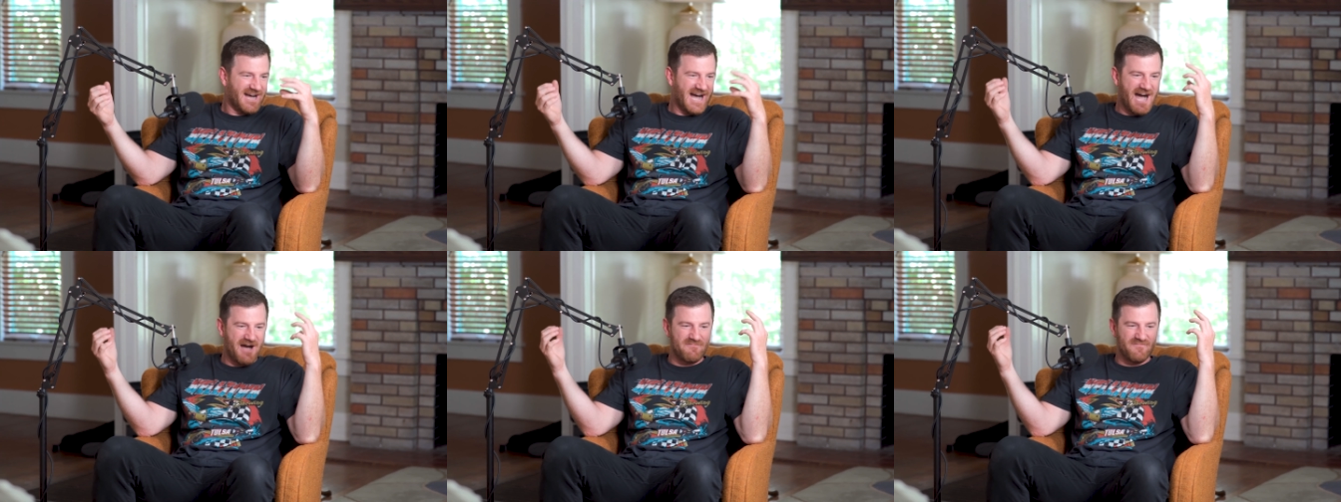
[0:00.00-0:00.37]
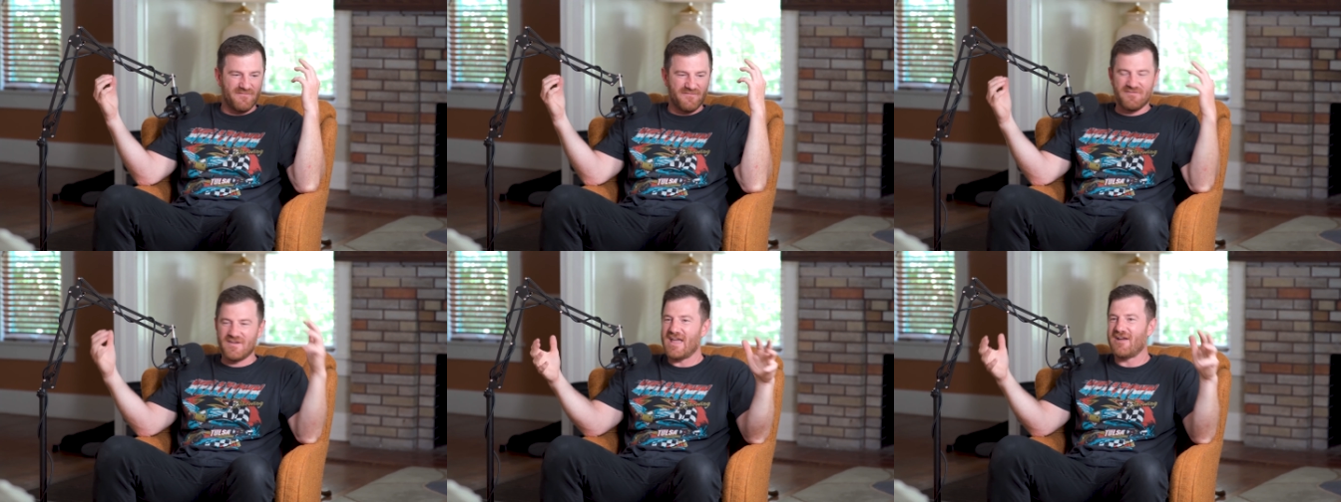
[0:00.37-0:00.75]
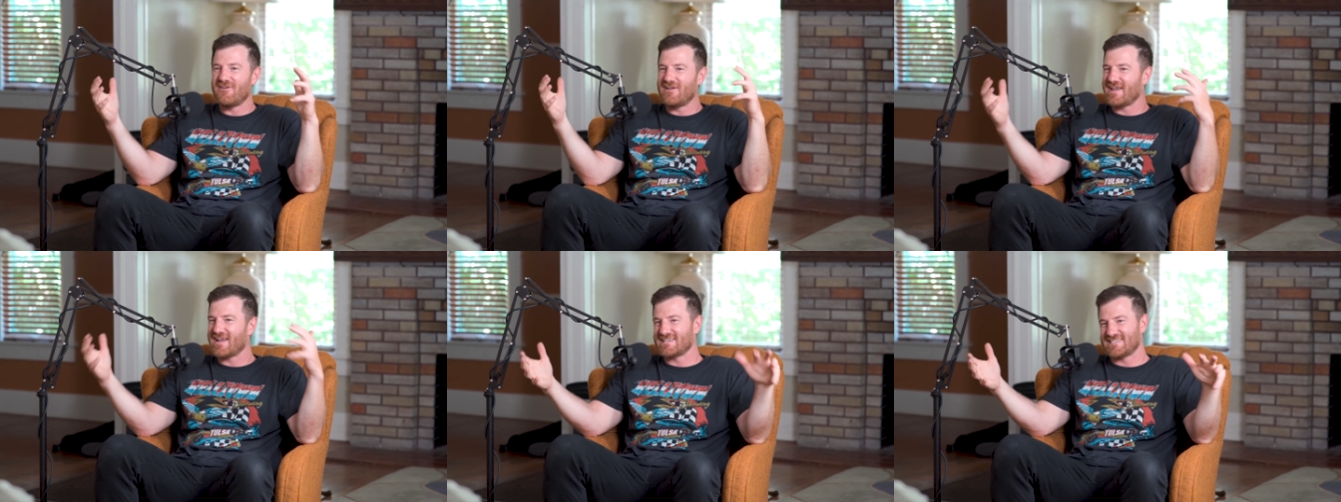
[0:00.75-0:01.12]
I'm
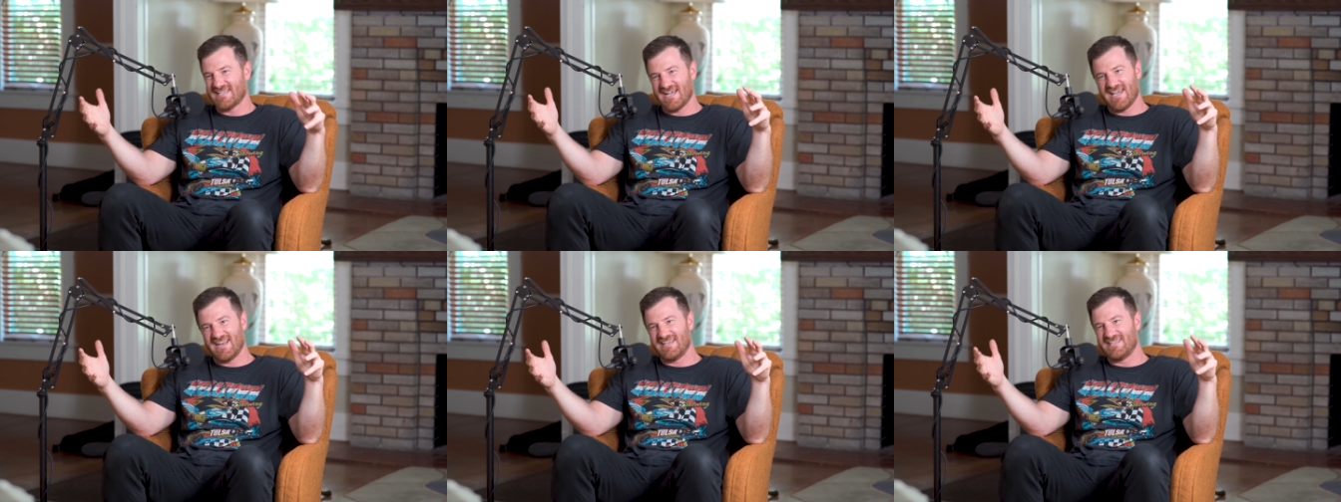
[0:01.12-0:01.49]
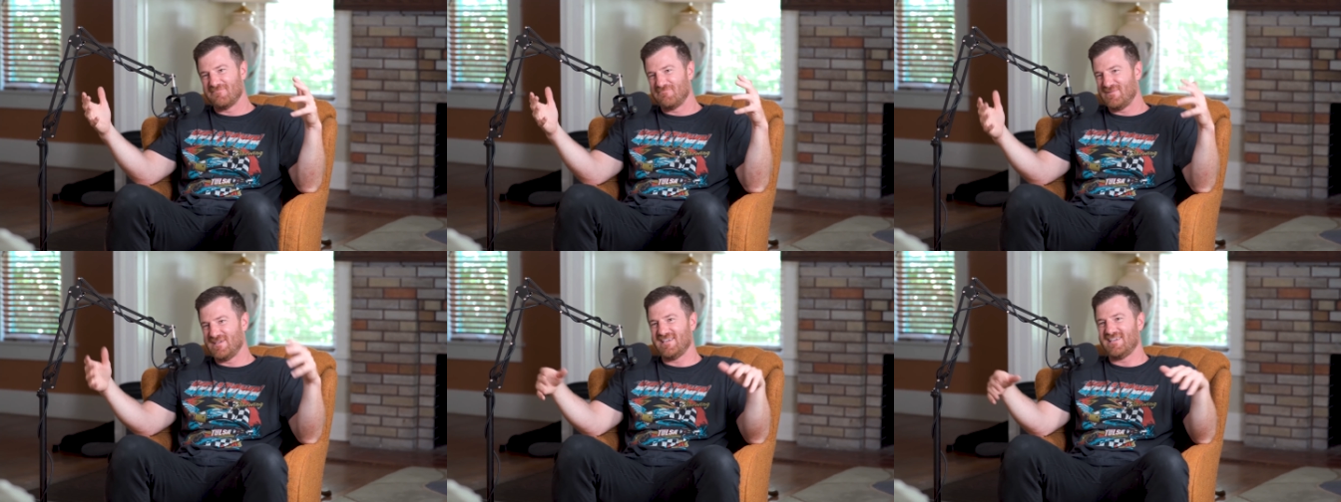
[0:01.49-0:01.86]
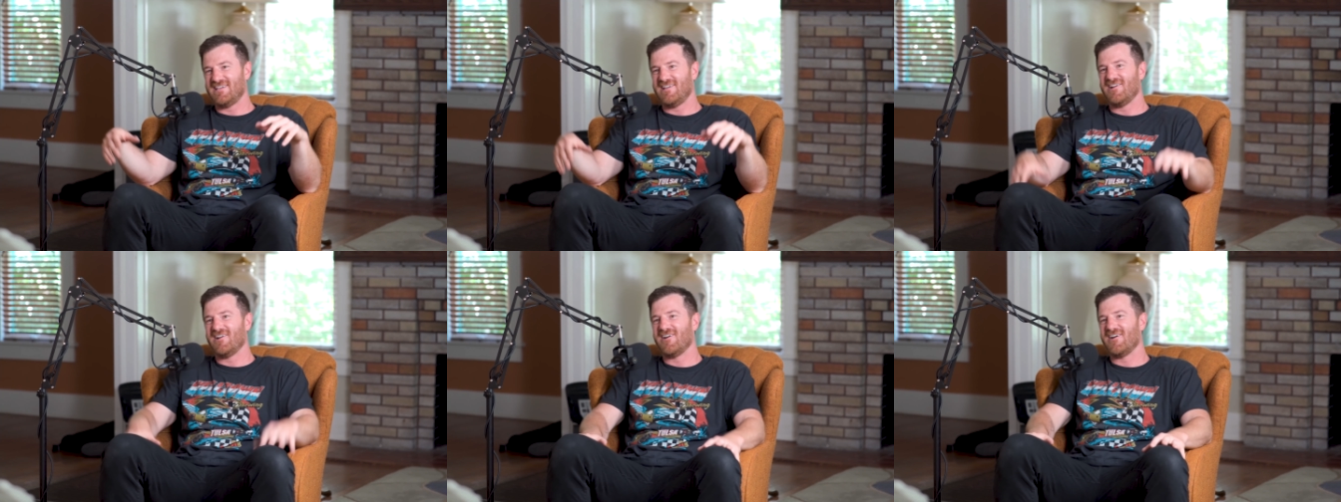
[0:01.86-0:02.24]
very excited to be
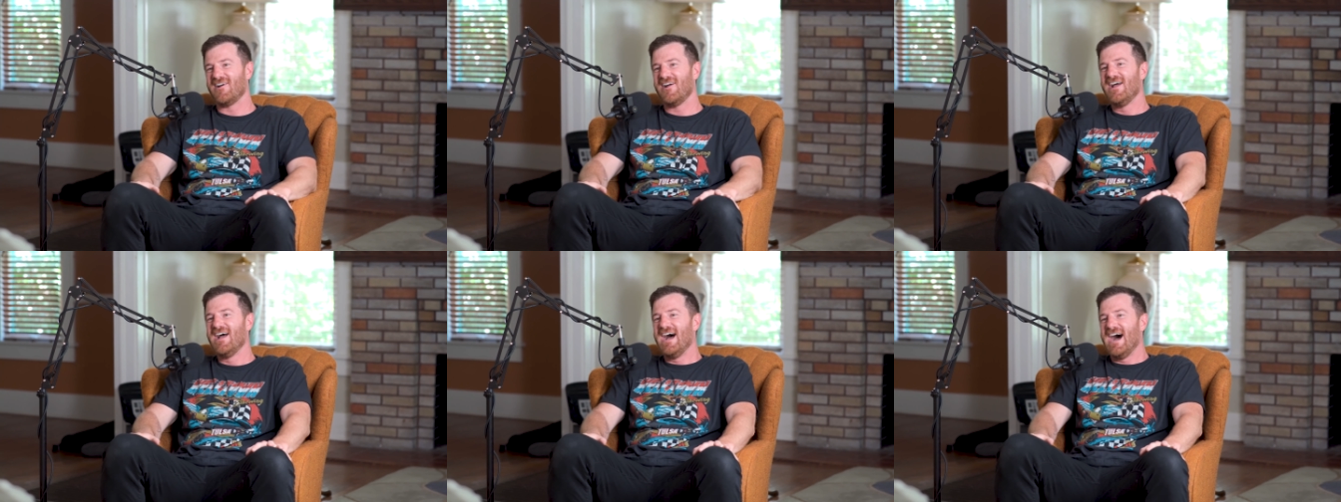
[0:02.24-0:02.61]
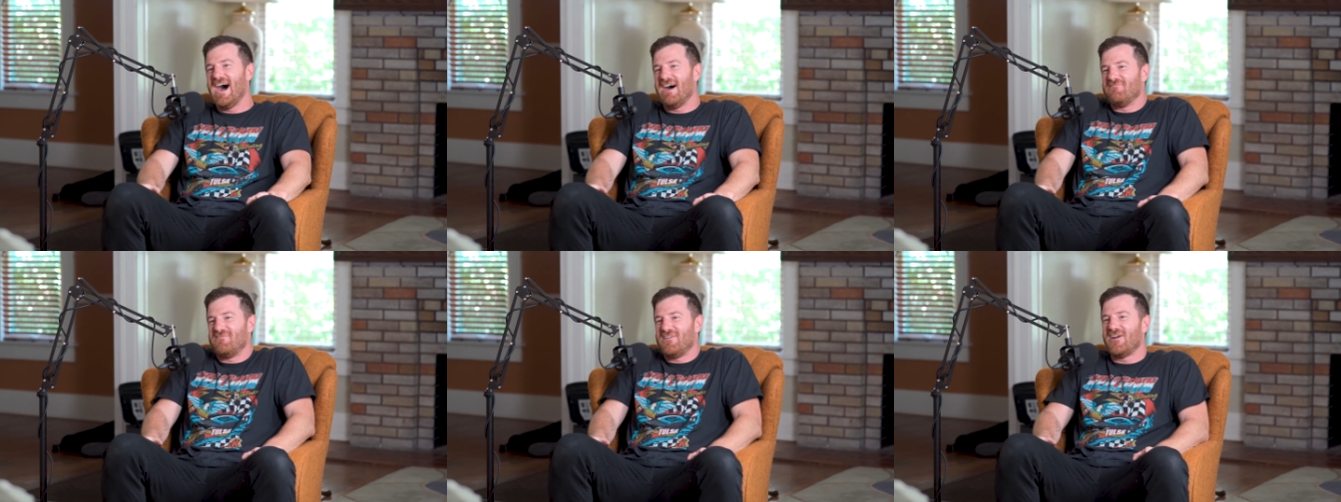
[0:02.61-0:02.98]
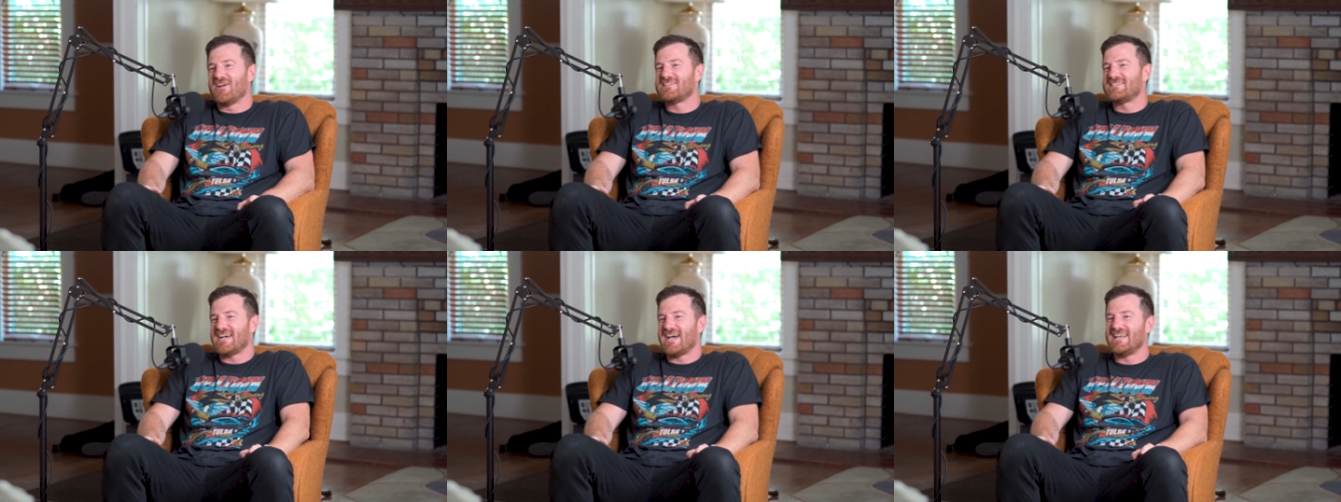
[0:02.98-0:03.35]
here. I'm very
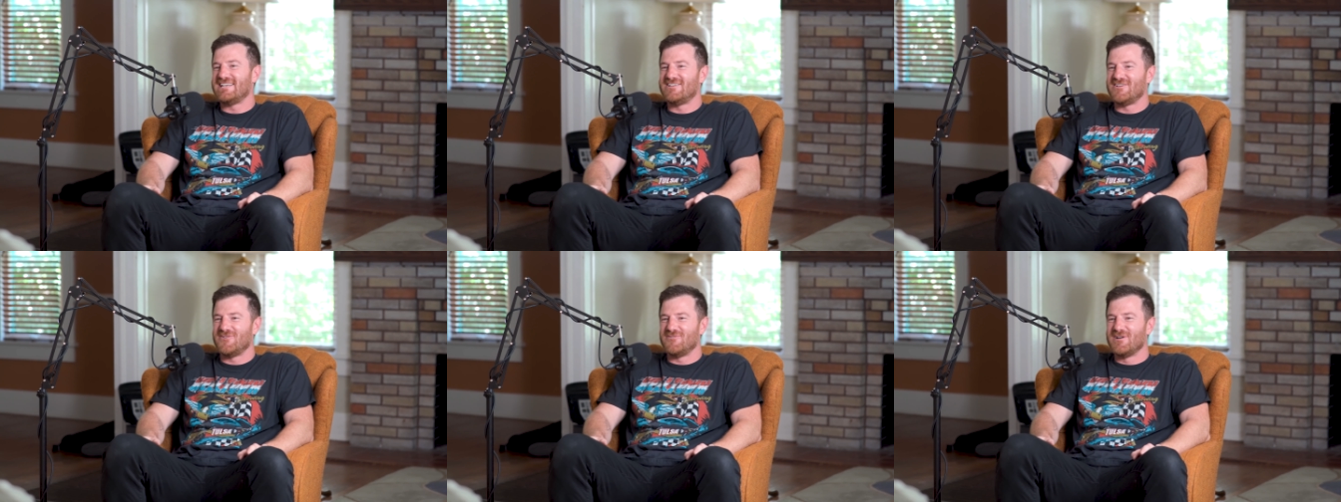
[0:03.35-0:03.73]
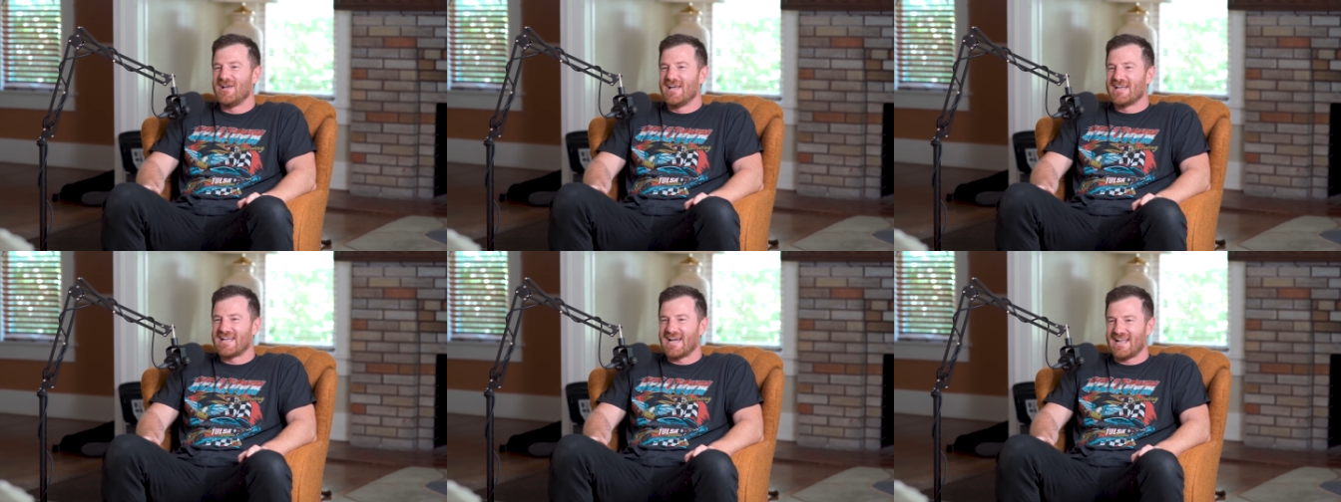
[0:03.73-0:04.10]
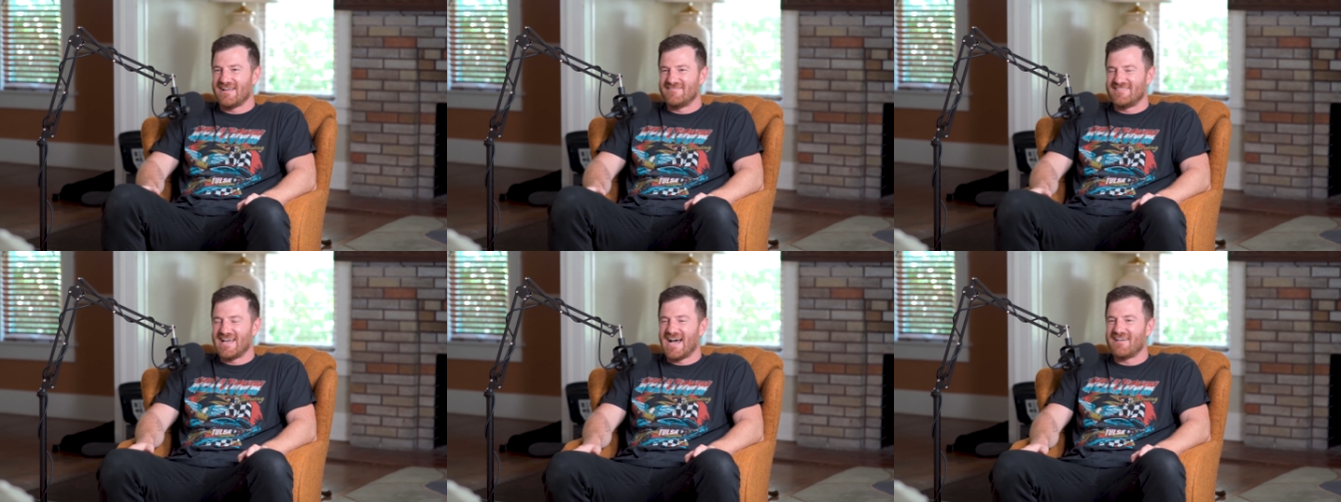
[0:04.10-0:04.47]
excited to kind
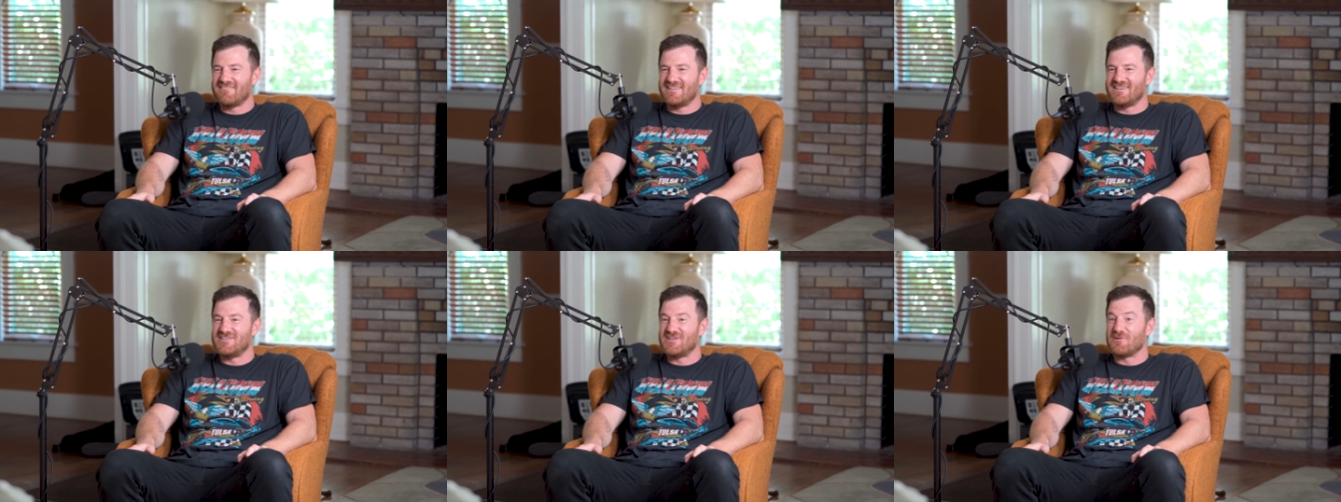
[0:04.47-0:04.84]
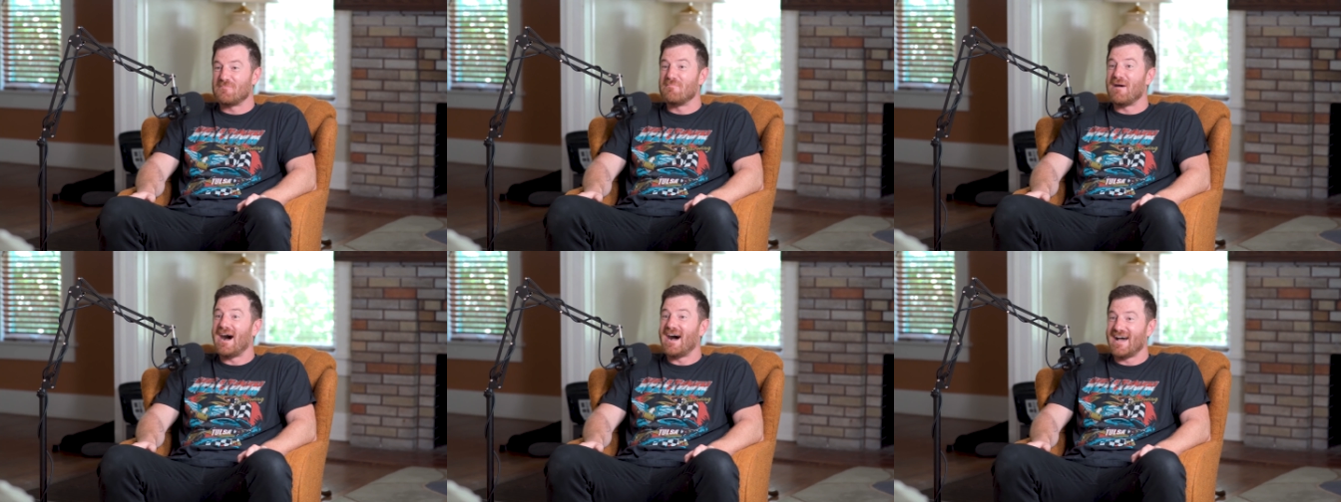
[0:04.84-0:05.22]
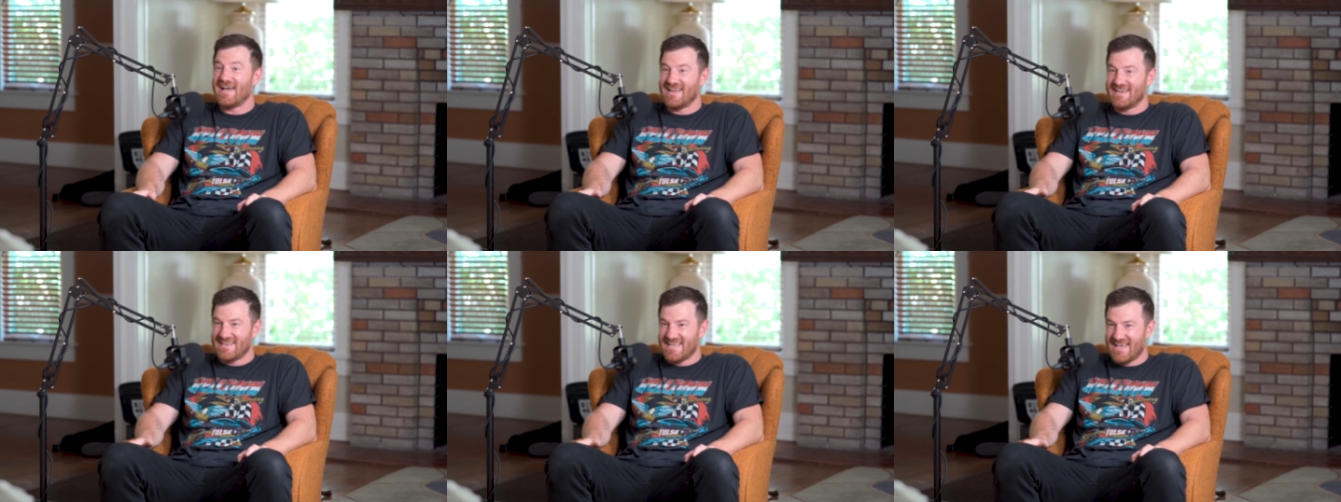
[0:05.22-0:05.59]
of dive into your
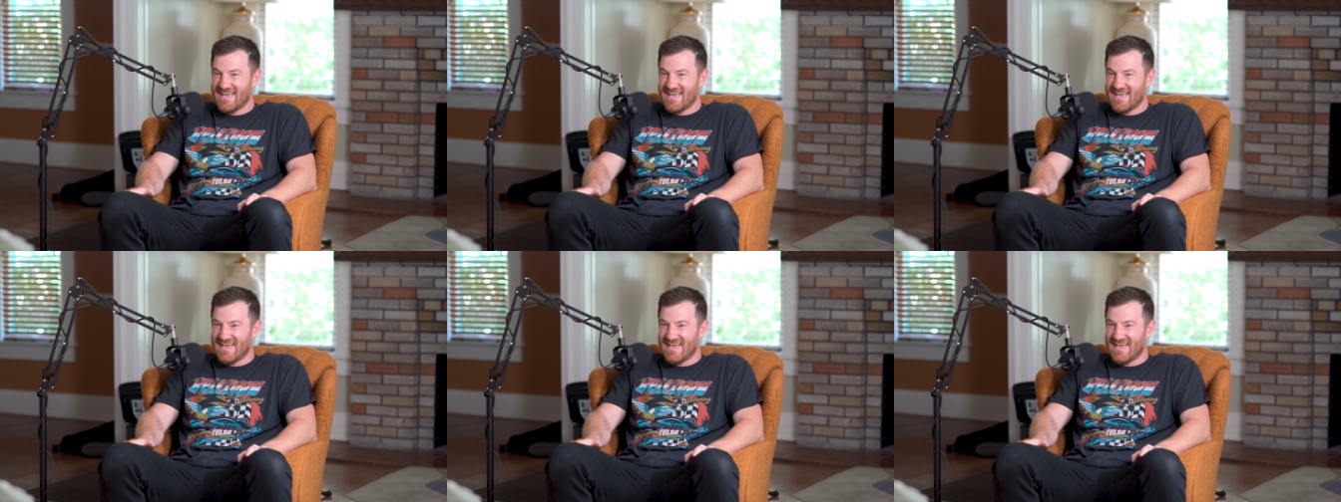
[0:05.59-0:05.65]
mind,